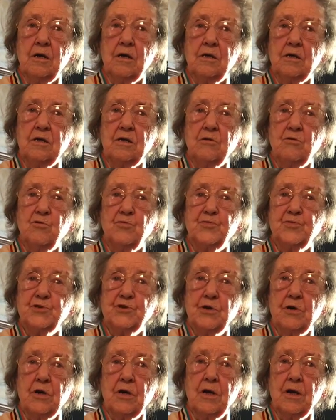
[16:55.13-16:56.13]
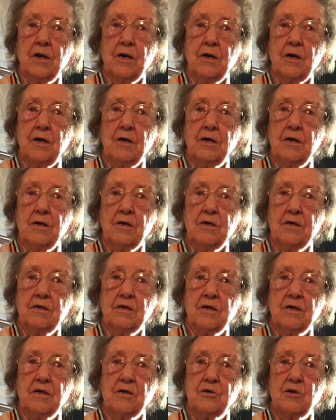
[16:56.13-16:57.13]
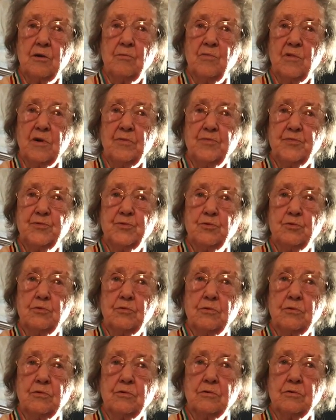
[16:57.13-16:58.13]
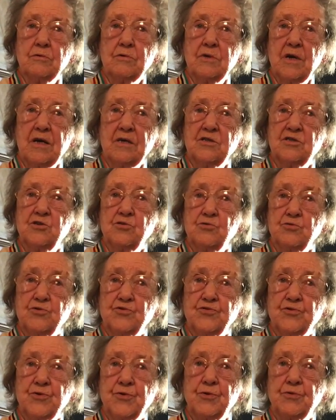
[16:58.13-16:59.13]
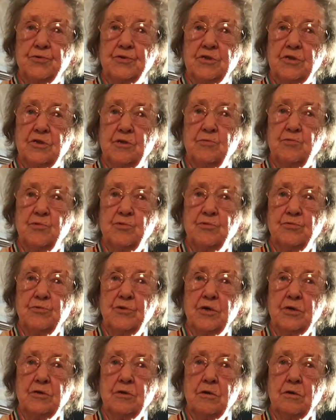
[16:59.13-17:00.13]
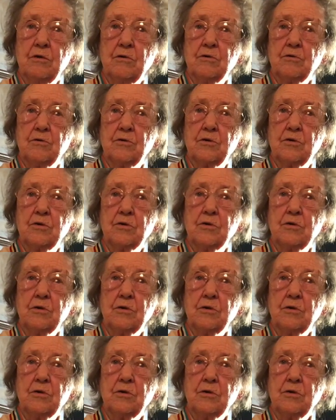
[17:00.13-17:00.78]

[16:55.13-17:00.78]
in Uppsala and I came up to Garnisons sjukhuset i Boden och